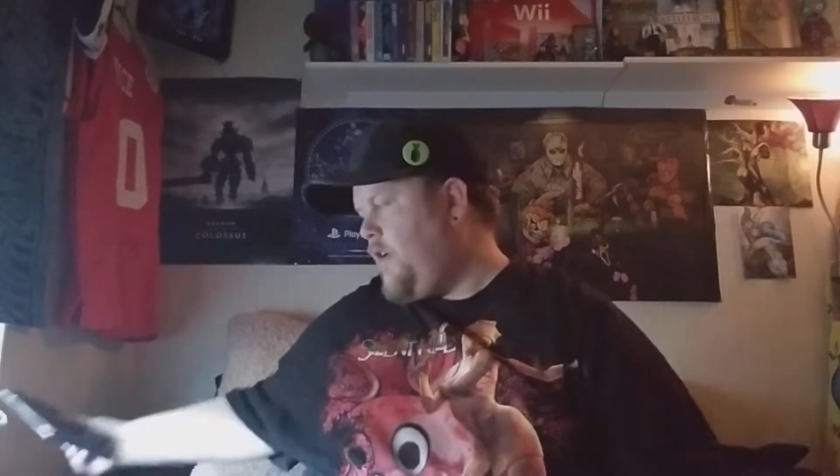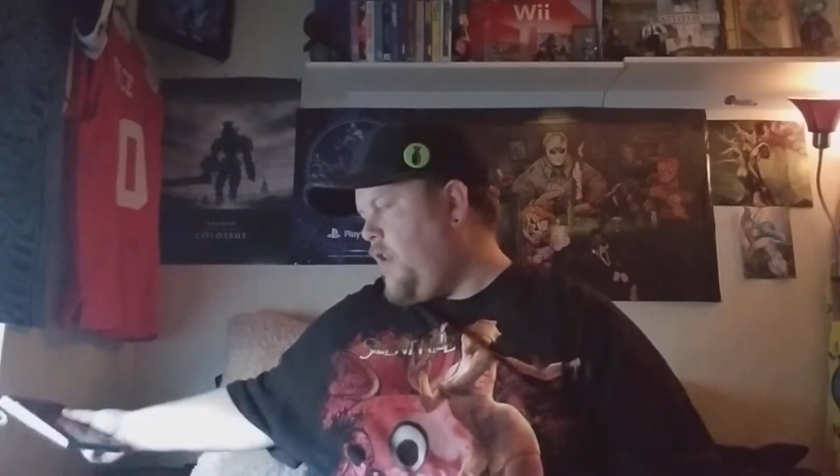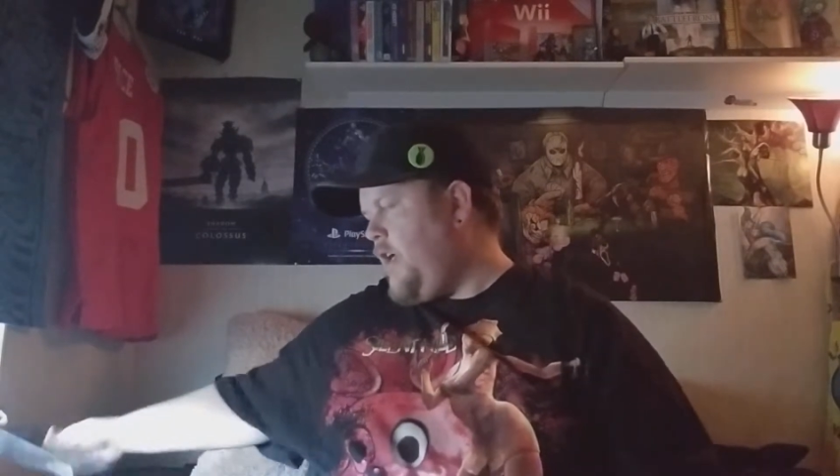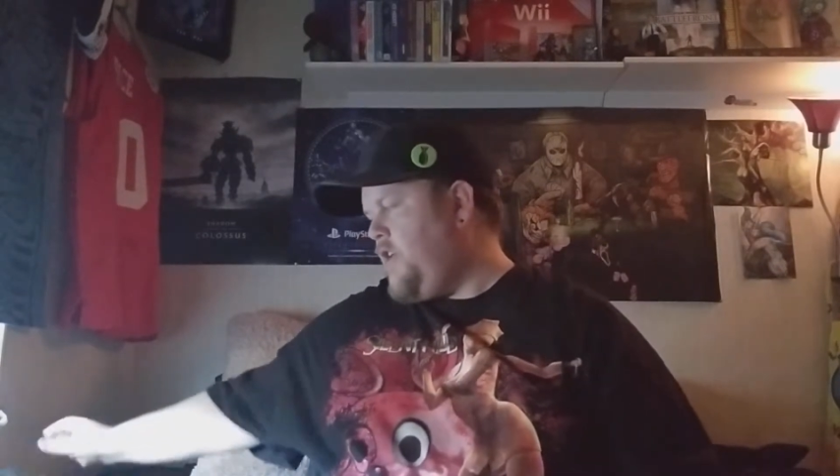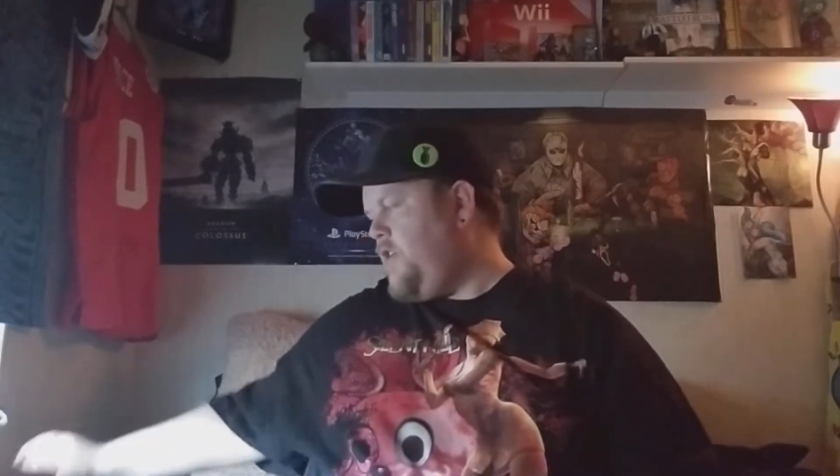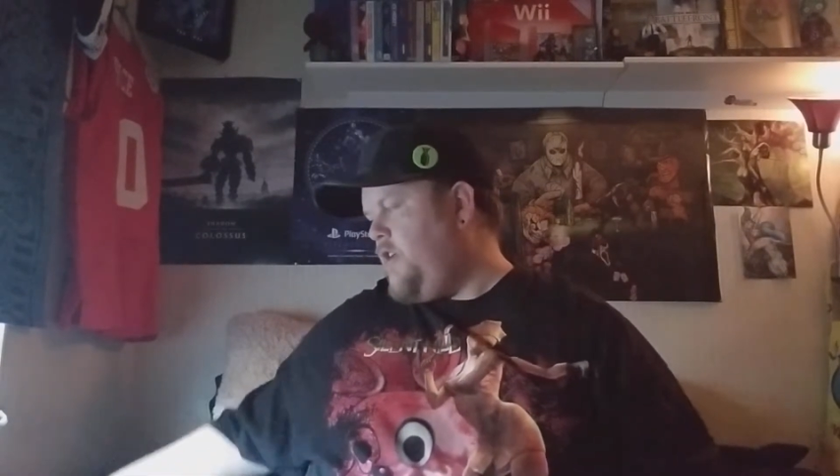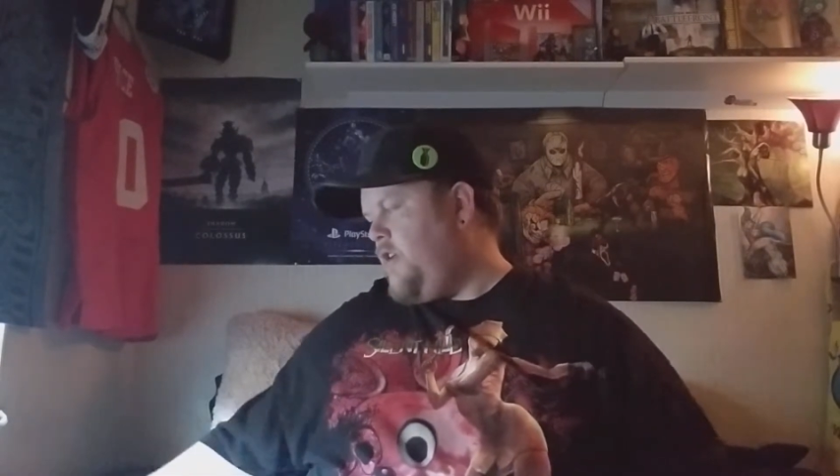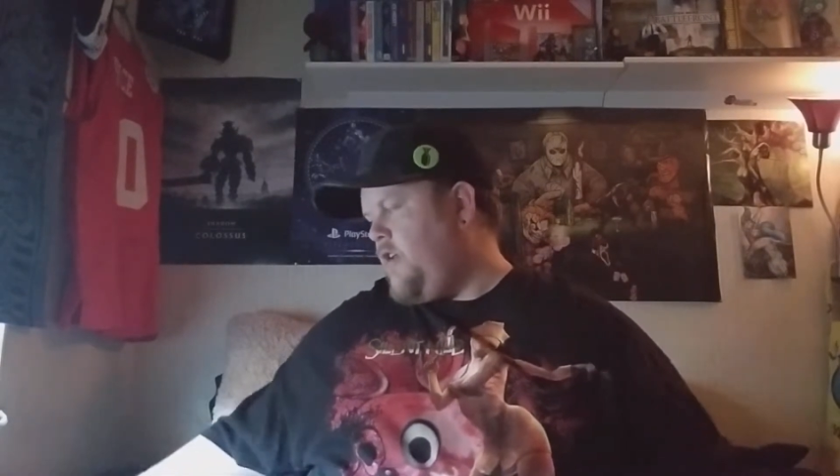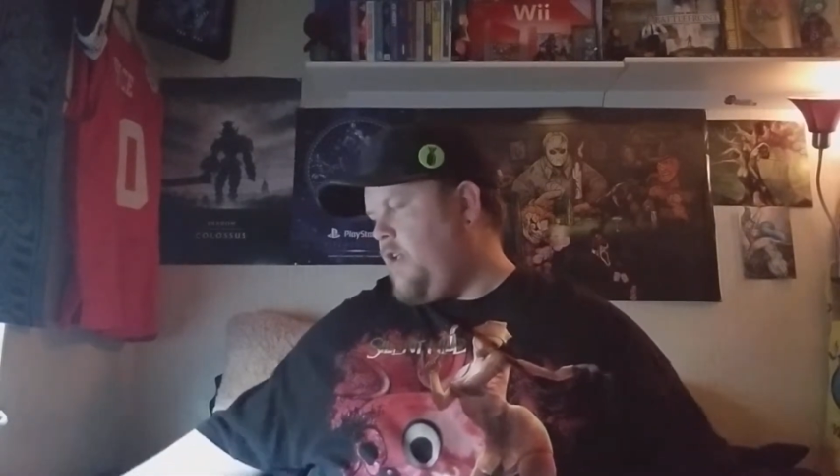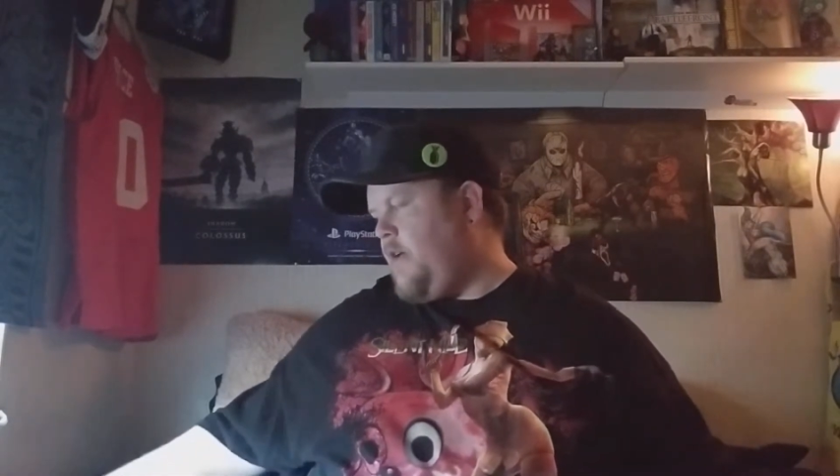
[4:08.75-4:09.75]
collection.
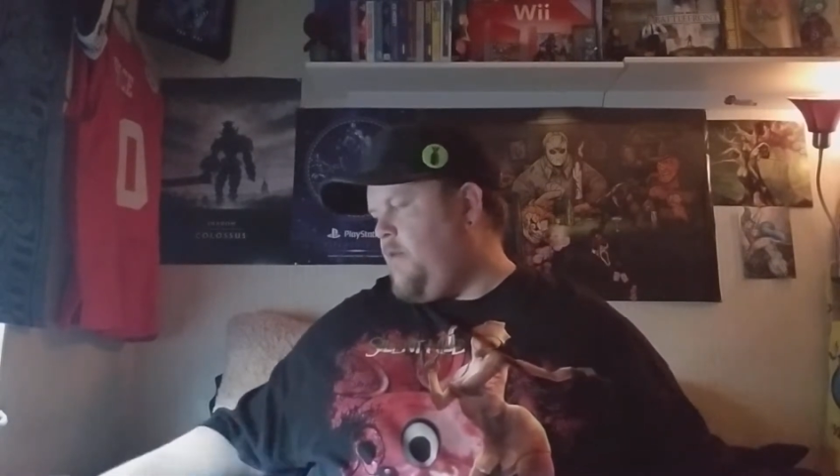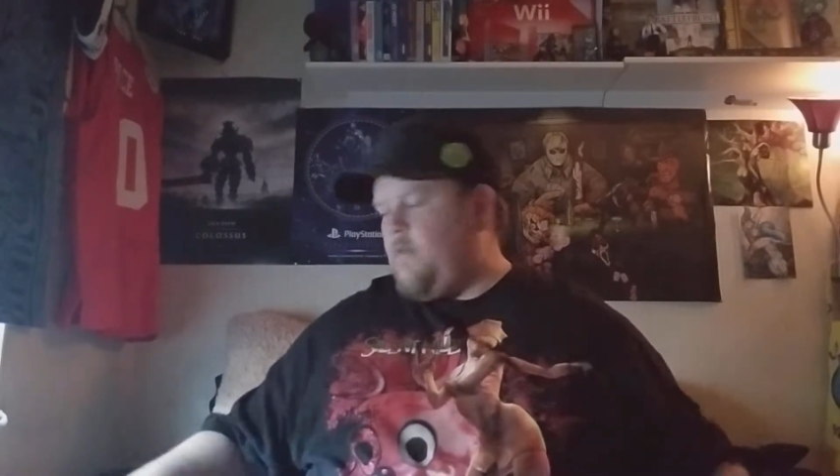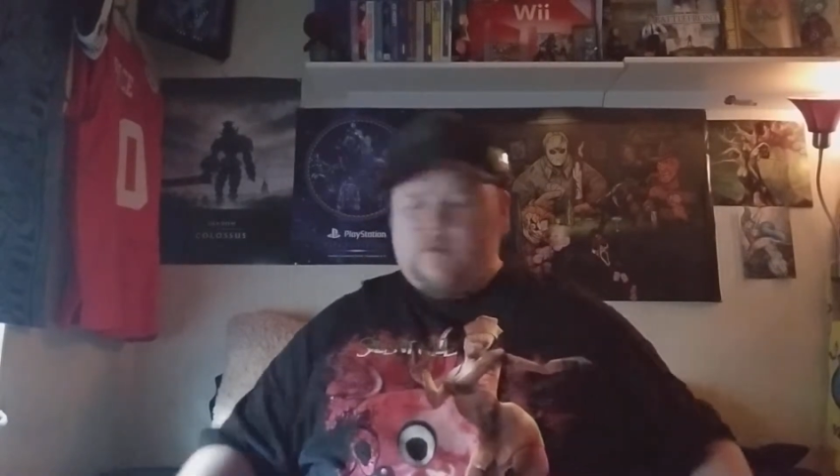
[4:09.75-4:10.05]
I like me some